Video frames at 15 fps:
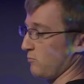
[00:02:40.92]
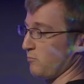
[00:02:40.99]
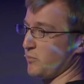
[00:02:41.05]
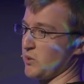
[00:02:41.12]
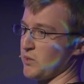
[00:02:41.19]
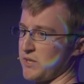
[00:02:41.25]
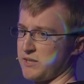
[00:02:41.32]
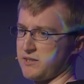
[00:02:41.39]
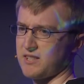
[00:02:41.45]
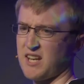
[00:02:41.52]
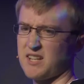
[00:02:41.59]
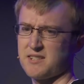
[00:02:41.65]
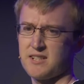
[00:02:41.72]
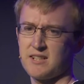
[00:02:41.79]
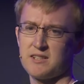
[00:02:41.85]
building,
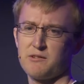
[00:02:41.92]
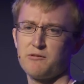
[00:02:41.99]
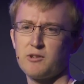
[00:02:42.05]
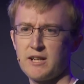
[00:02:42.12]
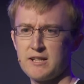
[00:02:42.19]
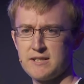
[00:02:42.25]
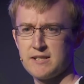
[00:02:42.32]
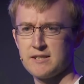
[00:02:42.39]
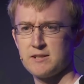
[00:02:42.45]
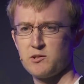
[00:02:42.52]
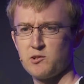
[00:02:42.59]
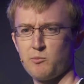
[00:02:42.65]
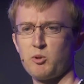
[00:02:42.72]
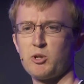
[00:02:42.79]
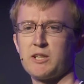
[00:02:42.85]
testing different ideas.
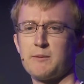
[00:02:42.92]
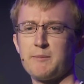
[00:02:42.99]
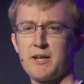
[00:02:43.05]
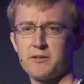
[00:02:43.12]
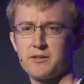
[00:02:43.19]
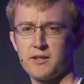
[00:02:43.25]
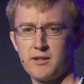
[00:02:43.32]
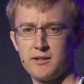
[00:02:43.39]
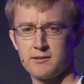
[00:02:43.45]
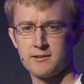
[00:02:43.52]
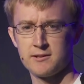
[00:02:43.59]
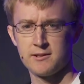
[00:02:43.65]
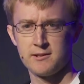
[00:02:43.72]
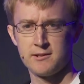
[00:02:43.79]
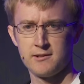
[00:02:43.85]
You're putting them out there.
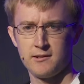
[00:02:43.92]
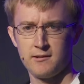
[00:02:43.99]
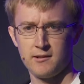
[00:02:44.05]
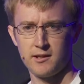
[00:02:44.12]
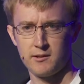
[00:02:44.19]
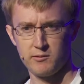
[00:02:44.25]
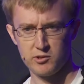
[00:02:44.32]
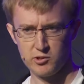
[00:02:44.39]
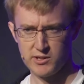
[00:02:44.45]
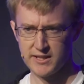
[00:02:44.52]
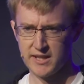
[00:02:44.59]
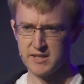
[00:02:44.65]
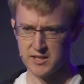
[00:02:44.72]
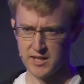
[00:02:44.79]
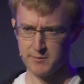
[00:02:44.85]
And during
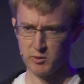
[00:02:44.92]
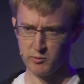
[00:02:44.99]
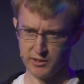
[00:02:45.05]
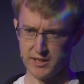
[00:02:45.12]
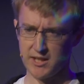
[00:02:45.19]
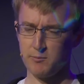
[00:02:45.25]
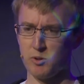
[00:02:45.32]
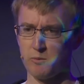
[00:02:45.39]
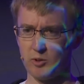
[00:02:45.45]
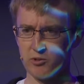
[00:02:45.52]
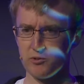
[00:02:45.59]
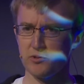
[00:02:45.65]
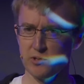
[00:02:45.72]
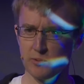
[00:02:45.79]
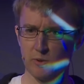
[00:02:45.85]
that time, you want to keep your
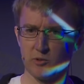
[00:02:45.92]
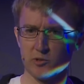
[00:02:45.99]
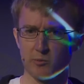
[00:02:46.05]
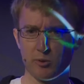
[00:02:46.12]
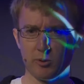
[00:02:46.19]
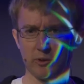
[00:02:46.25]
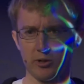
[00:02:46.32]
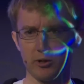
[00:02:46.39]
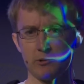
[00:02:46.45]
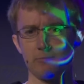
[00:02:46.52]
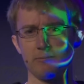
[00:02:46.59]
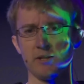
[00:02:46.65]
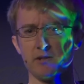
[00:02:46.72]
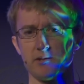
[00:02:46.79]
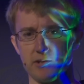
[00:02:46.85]
burn super, super low
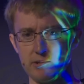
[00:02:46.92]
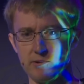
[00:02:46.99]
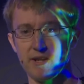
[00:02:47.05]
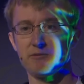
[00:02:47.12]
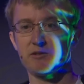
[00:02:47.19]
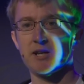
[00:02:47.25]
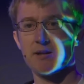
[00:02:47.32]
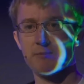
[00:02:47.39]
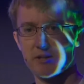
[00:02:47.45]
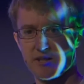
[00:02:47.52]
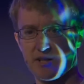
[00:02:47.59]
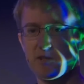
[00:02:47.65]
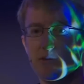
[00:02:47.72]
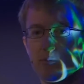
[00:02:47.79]
so that you have time to test